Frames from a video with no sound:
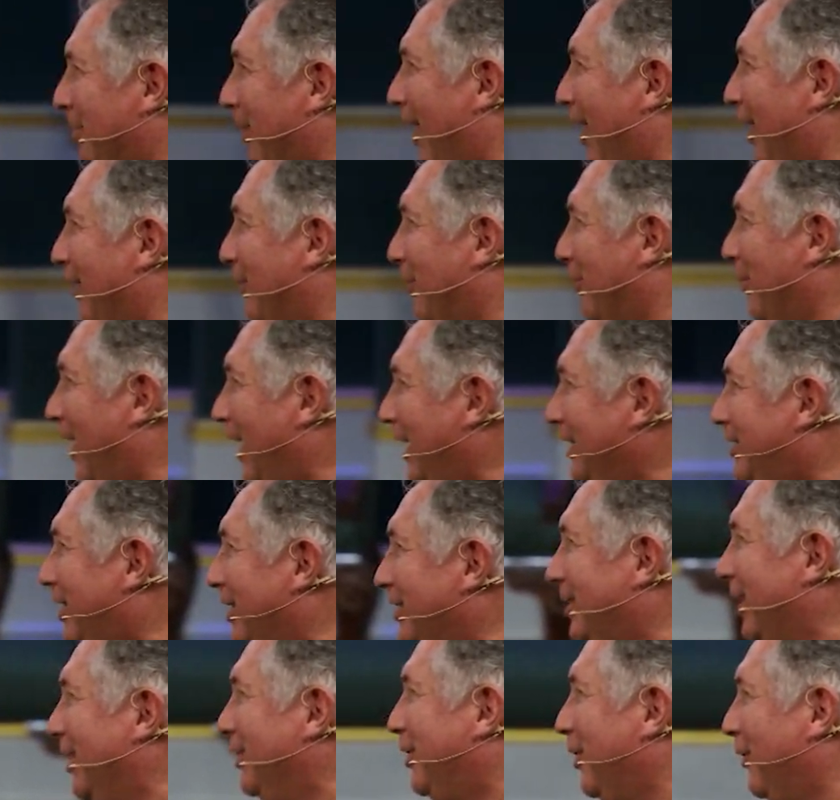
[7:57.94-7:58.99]
blood
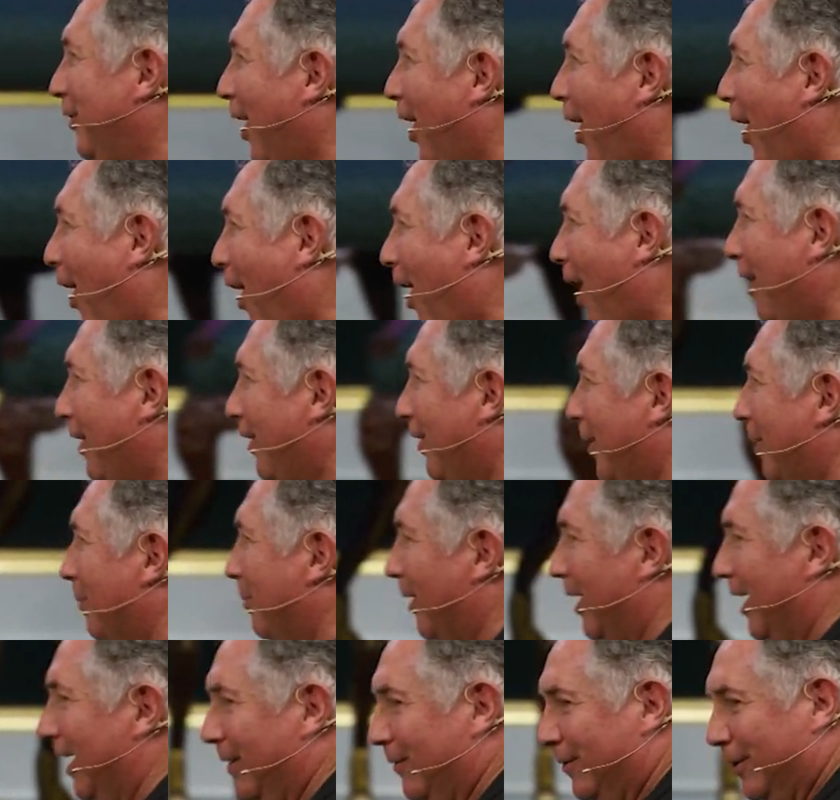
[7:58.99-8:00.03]
reaches into the heart of the
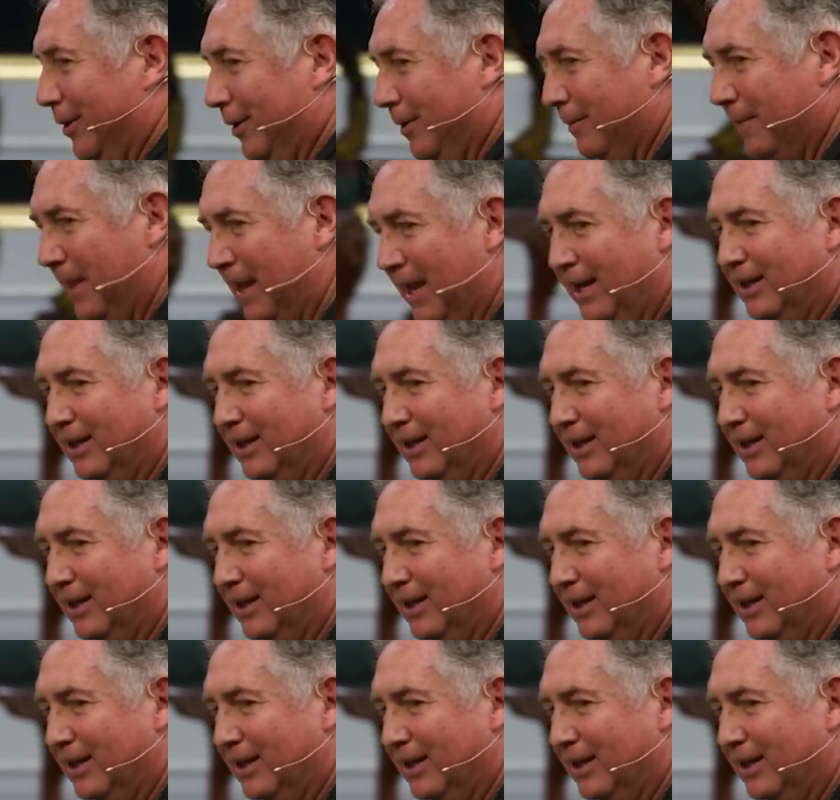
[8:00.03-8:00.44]
believer,